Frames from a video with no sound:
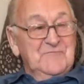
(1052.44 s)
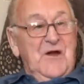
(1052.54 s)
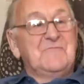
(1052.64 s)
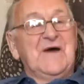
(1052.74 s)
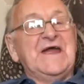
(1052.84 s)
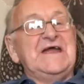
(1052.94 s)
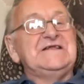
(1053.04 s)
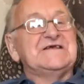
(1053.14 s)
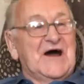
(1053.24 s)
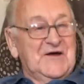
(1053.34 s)
At
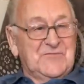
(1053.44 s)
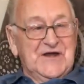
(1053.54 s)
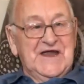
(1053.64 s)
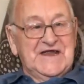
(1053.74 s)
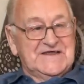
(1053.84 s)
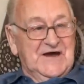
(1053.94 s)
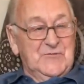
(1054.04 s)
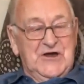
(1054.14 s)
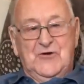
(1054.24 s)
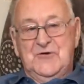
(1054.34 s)
bagging time, break time,
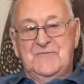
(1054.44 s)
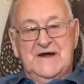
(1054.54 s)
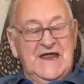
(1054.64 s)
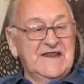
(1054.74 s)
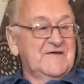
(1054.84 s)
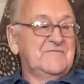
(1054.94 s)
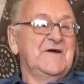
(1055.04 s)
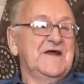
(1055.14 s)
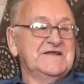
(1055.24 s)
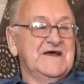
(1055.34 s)
we call it bagging,
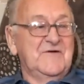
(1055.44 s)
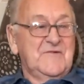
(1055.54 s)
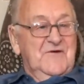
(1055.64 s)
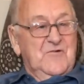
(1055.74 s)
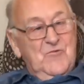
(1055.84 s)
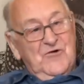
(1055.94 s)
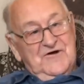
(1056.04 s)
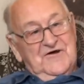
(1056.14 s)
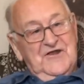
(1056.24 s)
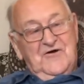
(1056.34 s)
break time. We'd
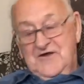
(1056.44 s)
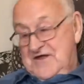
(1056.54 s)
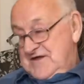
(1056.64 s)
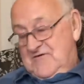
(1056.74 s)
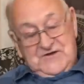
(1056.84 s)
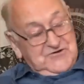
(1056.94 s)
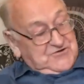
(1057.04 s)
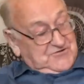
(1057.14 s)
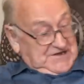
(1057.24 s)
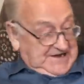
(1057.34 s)
walk along, and we'd
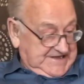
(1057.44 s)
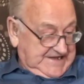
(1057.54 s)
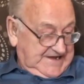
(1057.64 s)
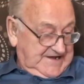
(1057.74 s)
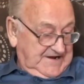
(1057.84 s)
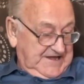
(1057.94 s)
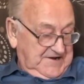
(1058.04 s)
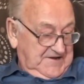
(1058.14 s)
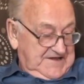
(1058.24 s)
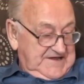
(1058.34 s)
just go like that, and
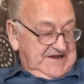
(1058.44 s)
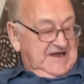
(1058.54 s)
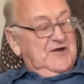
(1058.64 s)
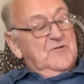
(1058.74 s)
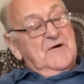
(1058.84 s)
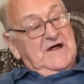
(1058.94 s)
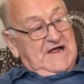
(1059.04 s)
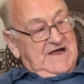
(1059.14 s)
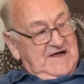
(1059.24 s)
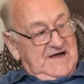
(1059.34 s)
get about
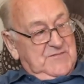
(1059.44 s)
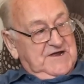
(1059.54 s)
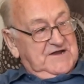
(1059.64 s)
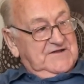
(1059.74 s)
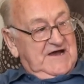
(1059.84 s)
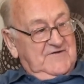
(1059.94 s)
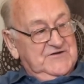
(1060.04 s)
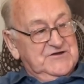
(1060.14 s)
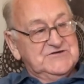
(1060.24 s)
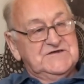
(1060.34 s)
half
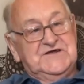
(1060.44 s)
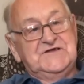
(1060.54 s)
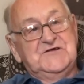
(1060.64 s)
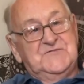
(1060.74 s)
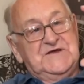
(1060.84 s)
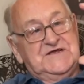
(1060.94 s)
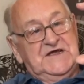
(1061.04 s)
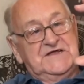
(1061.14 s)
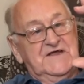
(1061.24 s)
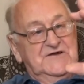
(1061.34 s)
a dozen ginger
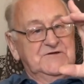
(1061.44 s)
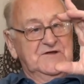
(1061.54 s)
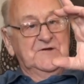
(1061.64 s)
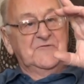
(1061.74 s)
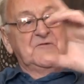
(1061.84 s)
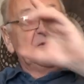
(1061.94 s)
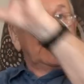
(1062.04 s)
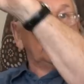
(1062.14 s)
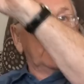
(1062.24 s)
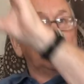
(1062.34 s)
biscuits. I used to love them.
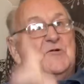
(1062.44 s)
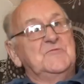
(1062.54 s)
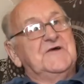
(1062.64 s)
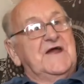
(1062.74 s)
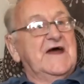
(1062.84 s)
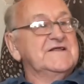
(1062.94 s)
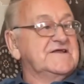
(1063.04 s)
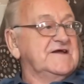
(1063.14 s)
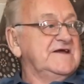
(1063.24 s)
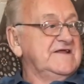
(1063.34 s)
Take them up to the
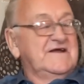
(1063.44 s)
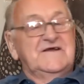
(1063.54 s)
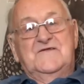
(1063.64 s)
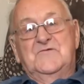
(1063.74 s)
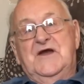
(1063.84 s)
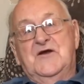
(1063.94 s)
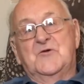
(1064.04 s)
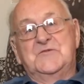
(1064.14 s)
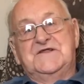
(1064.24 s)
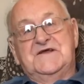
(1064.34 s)
canteen, we had a
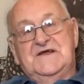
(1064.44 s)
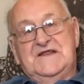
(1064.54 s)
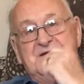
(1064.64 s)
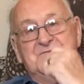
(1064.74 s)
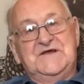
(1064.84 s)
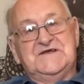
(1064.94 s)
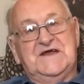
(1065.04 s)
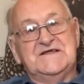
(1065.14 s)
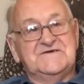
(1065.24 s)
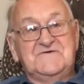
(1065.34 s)
cup of tea, and eat
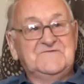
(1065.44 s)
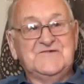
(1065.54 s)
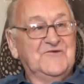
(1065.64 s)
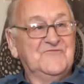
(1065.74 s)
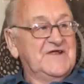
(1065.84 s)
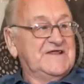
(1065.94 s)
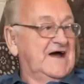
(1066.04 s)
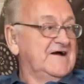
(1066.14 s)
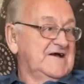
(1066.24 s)
biscuits. It's lovely, that.